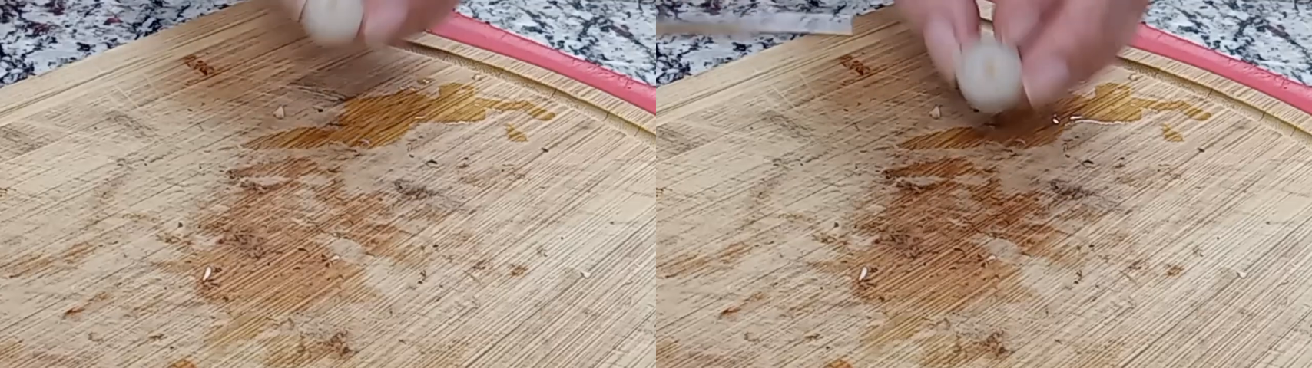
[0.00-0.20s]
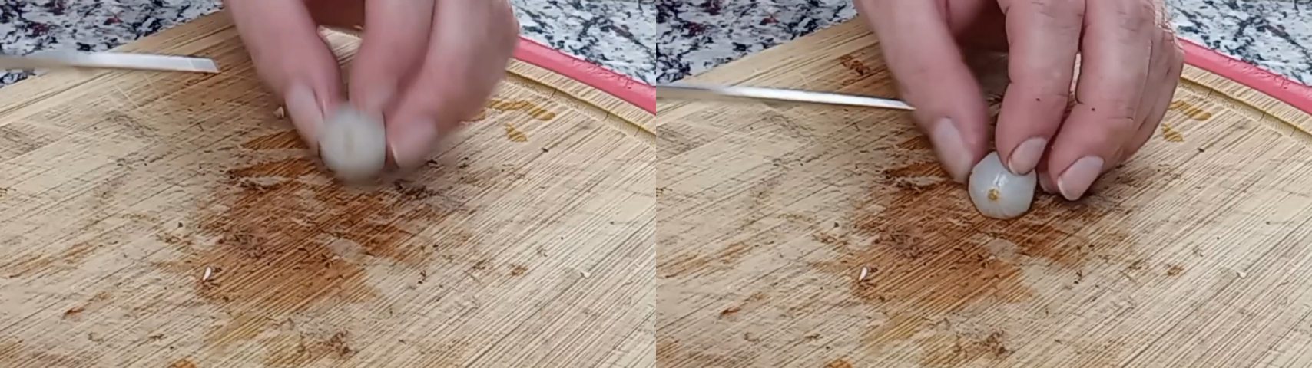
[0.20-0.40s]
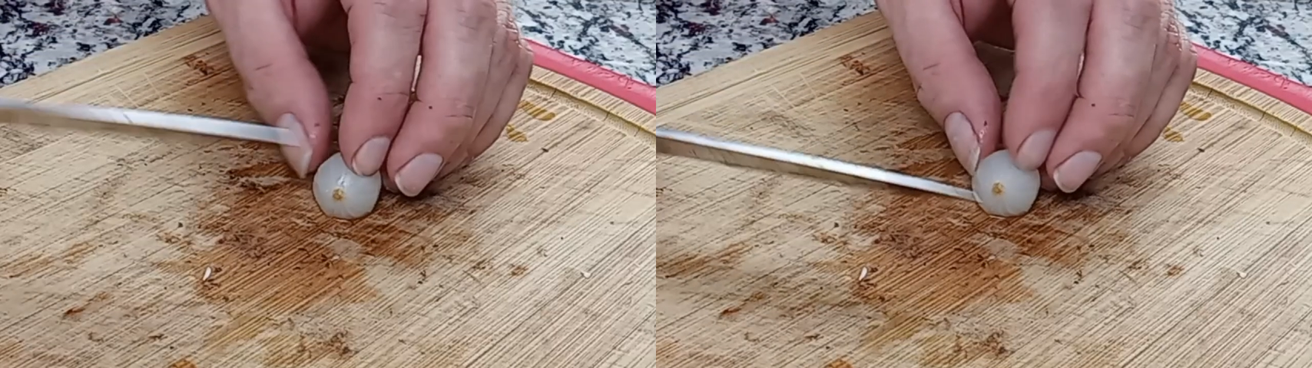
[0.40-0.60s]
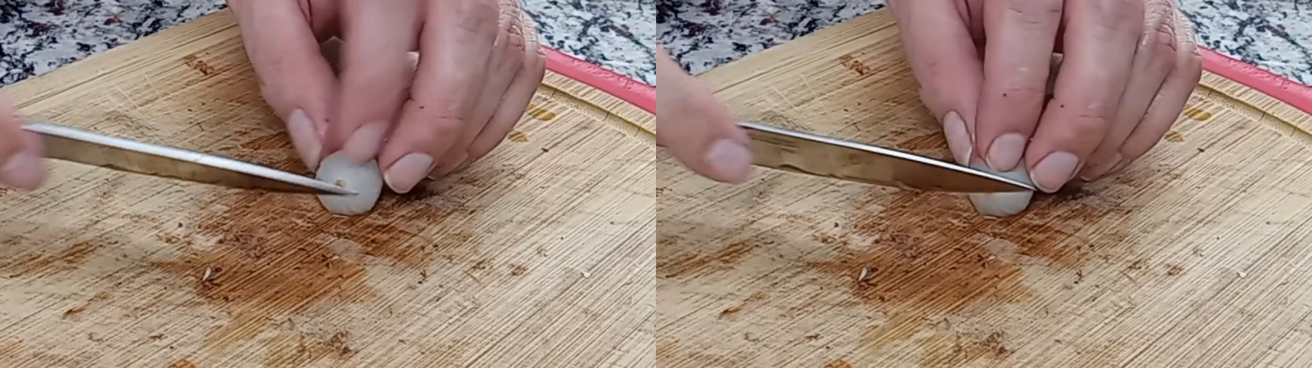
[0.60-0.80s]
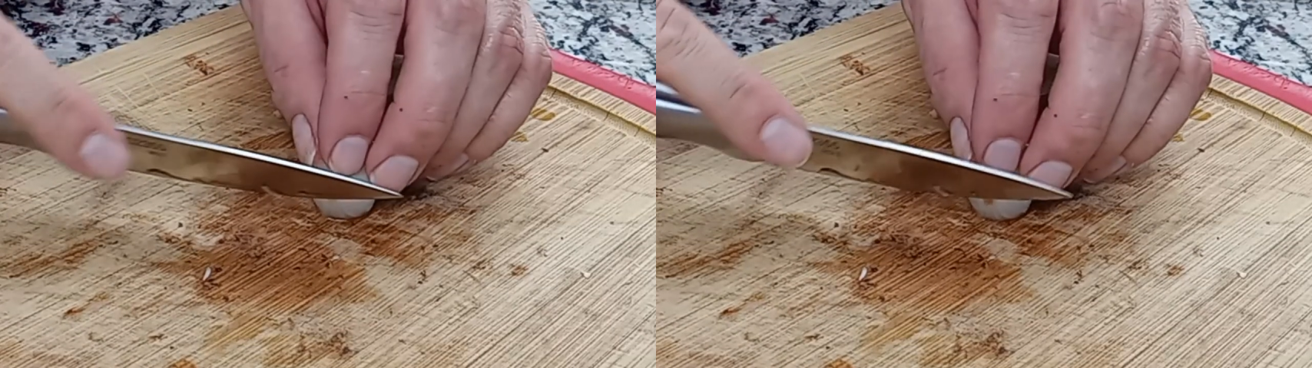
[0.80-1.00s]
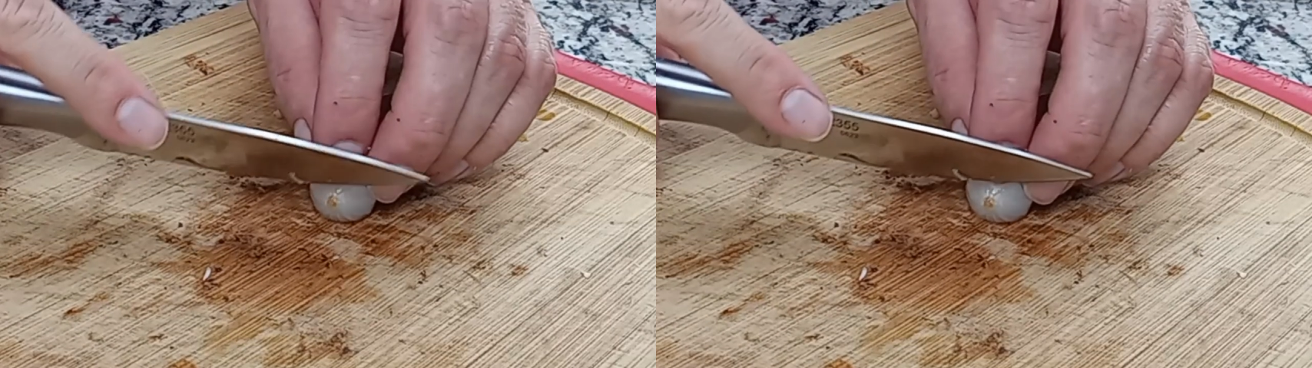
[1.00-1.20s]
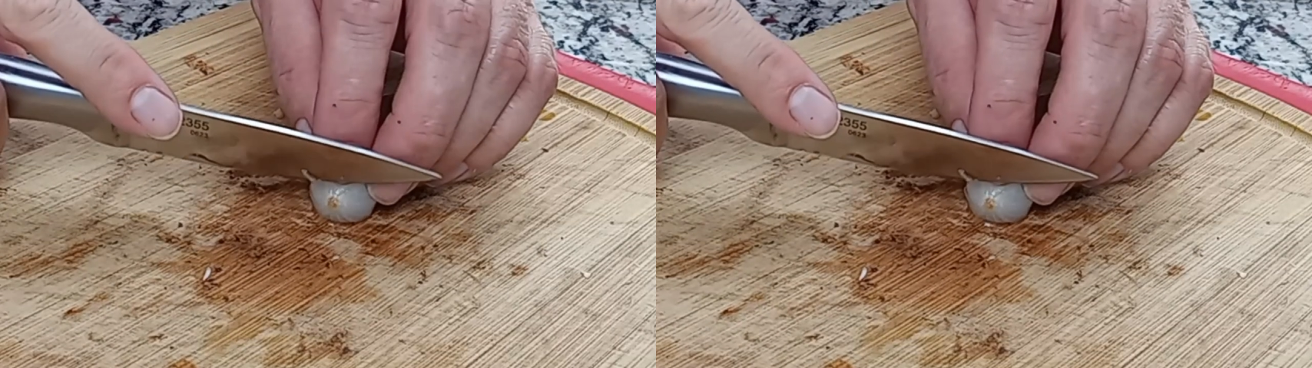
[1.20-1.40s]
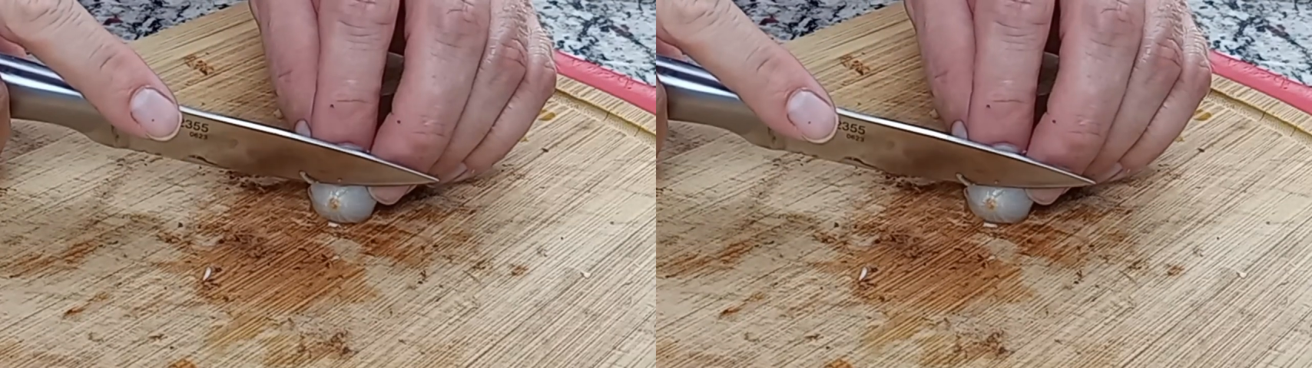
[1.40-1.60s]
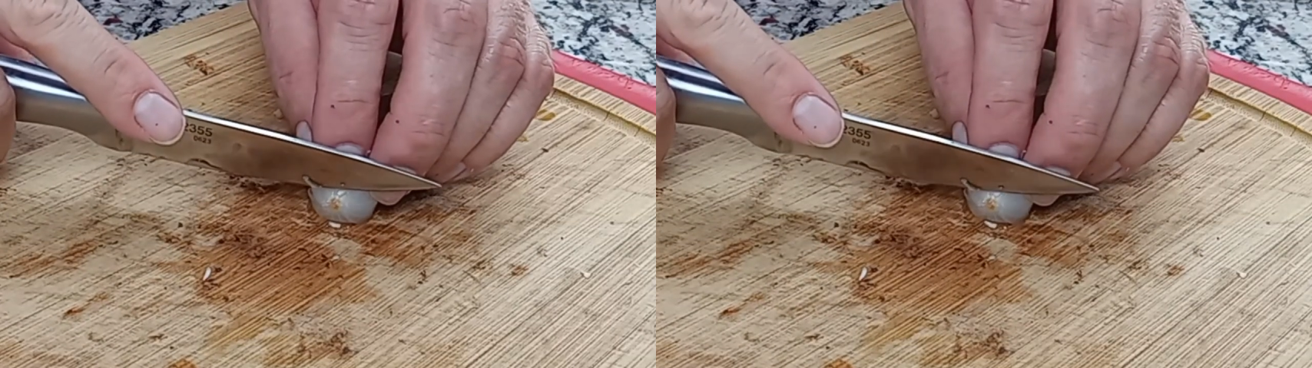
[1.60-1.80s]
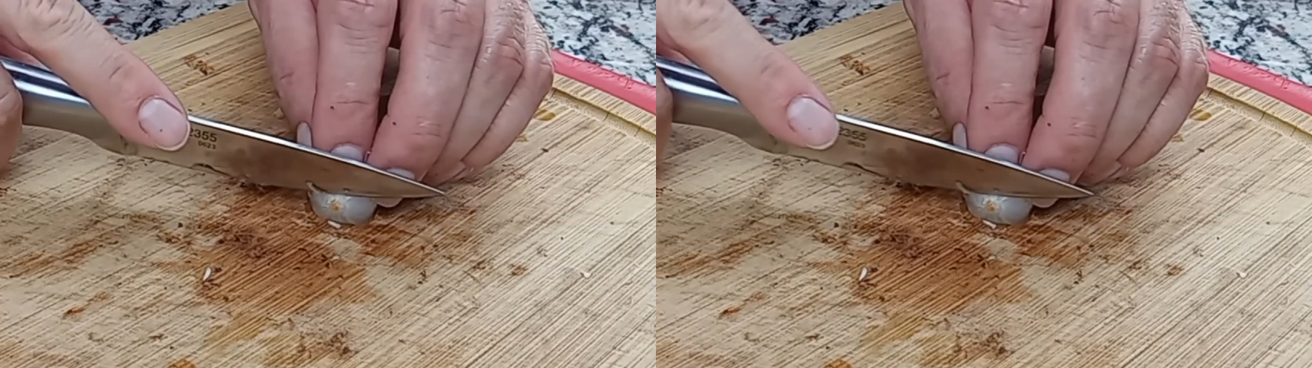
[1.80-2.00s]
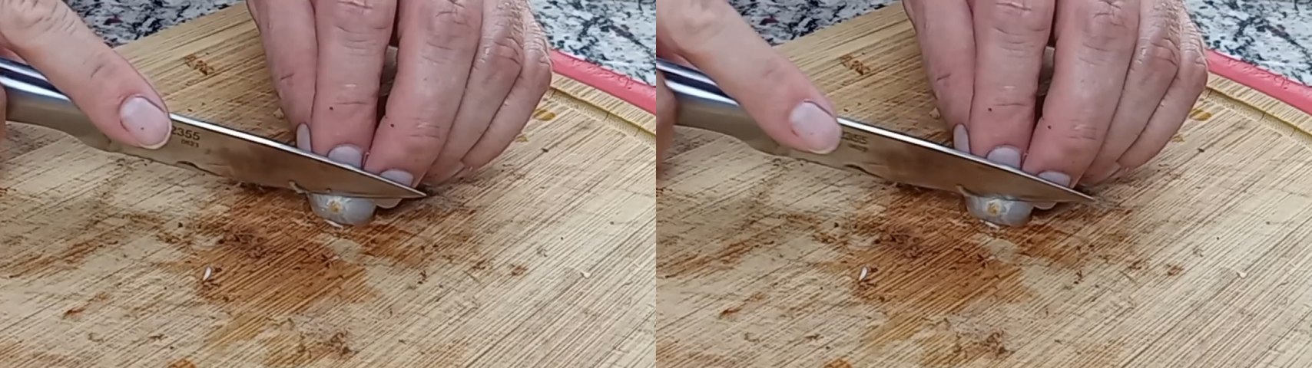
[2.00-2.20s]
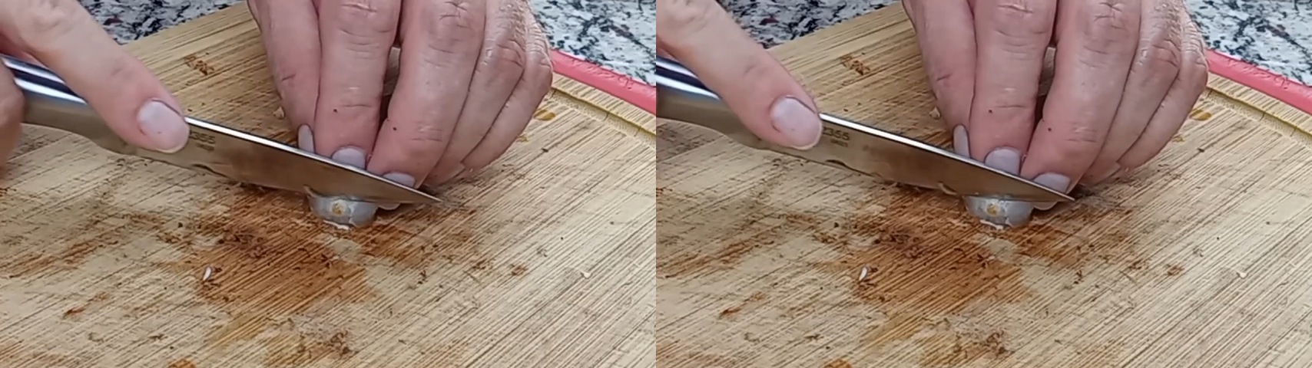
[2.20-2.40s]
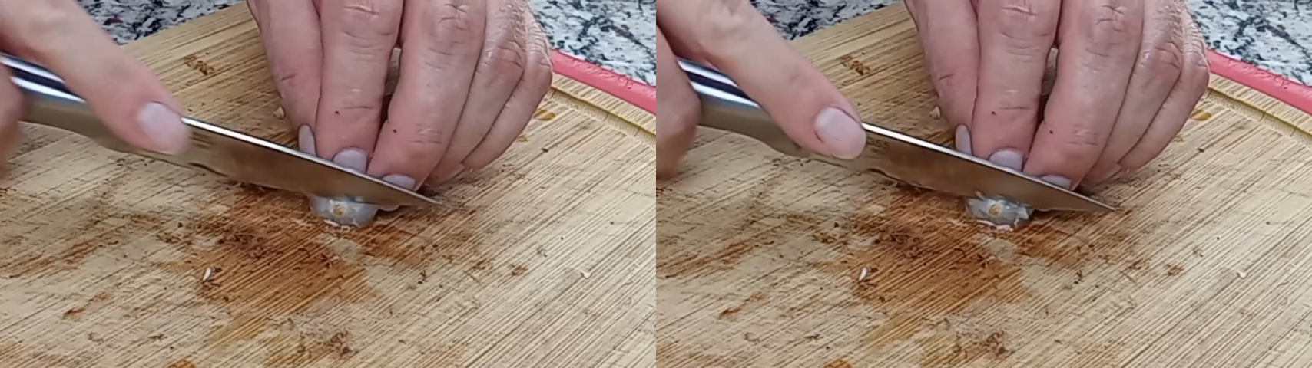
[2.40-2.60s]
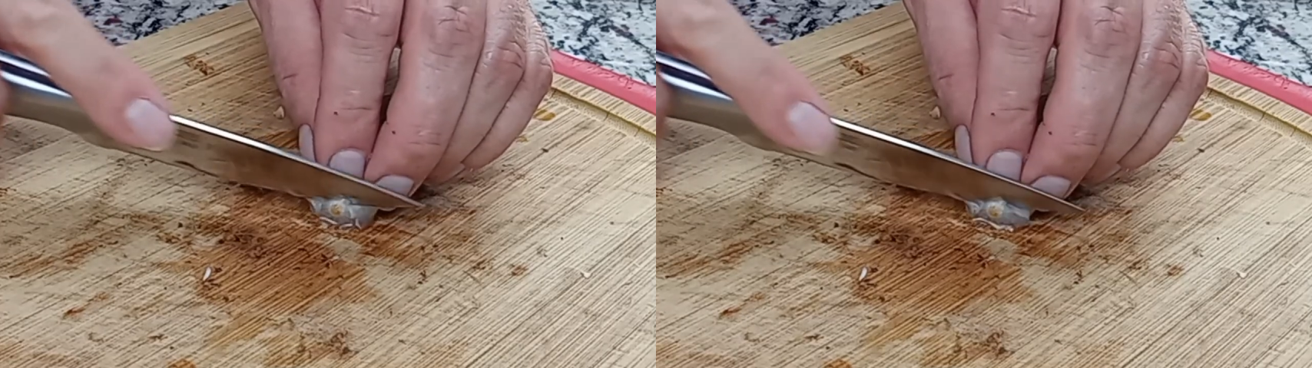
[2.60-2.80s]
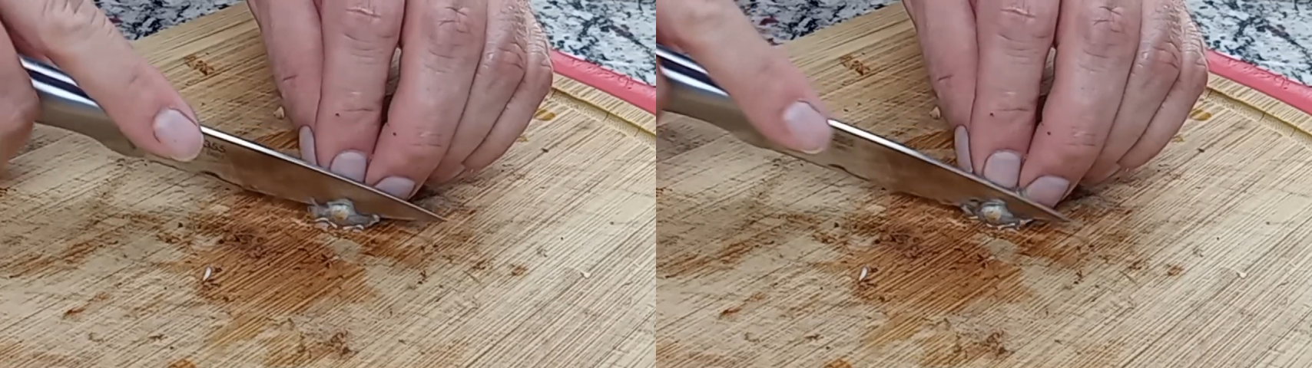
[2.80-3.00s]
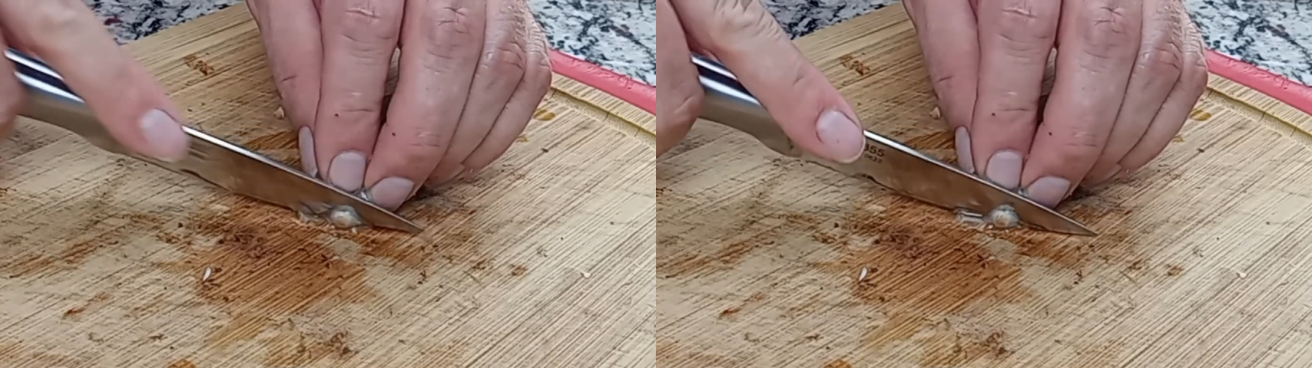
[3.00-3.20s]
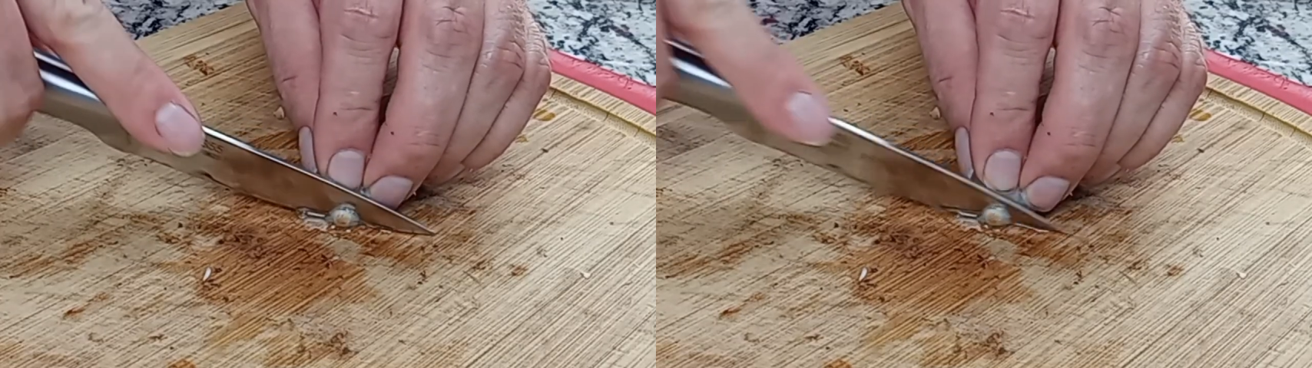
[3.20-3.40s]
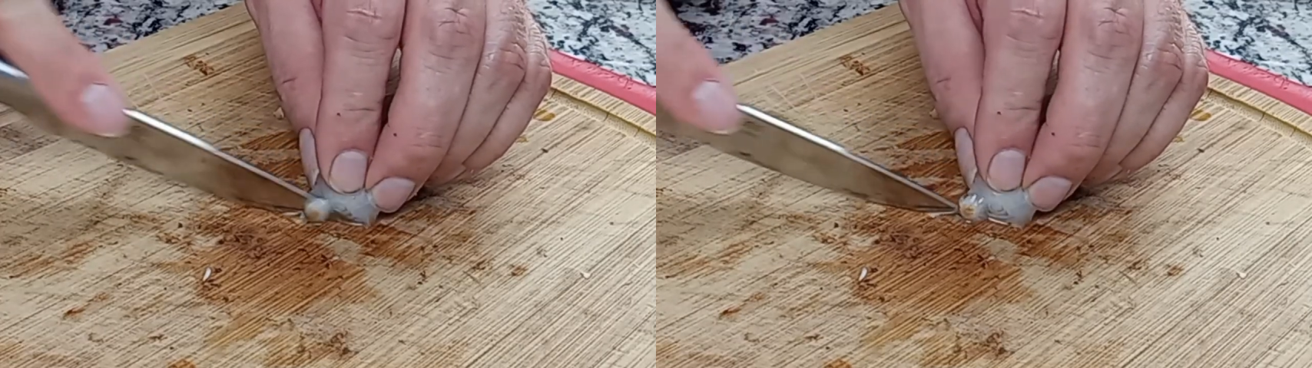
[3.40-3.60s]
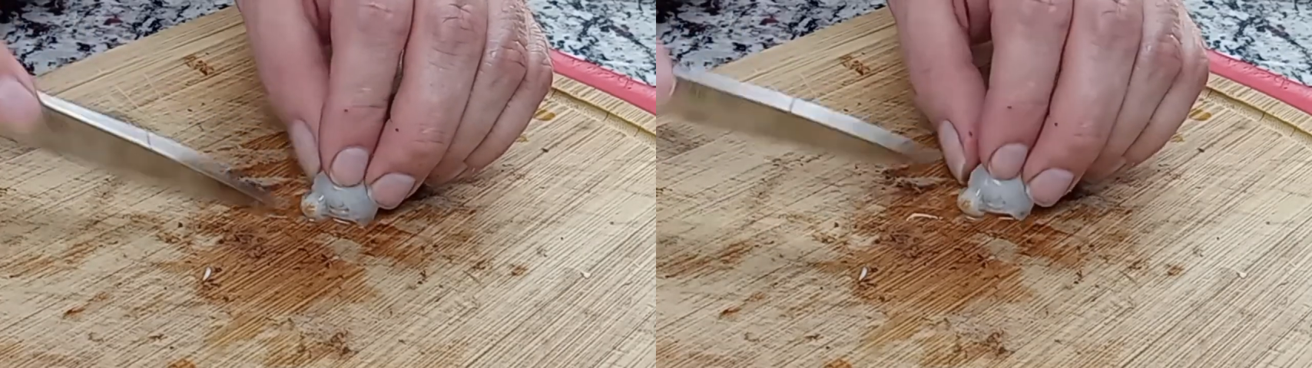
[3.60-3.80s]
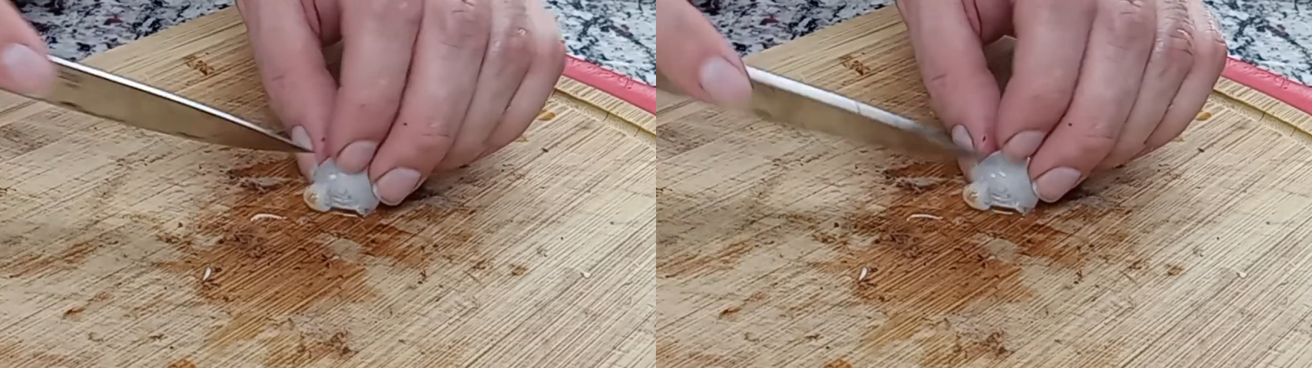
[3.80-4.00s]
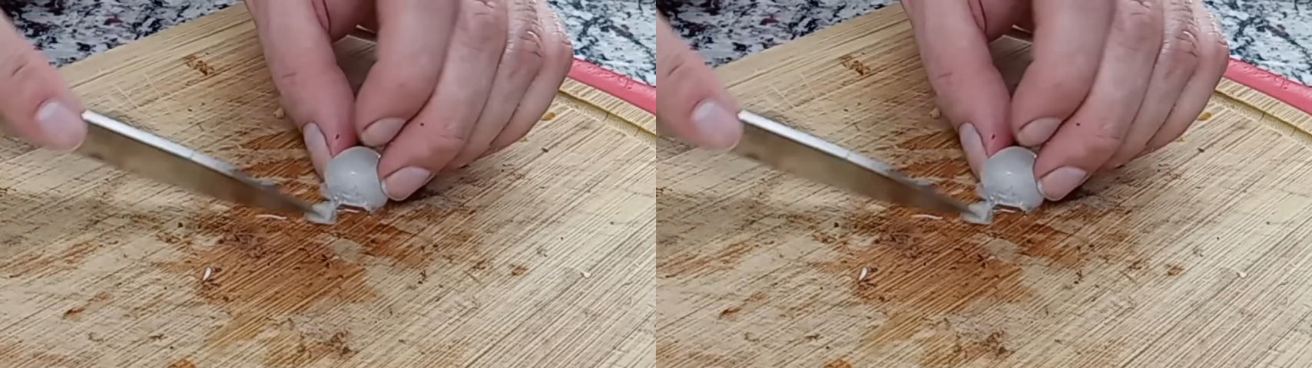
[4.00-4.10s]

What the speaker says: Nobody's mouth can be seen.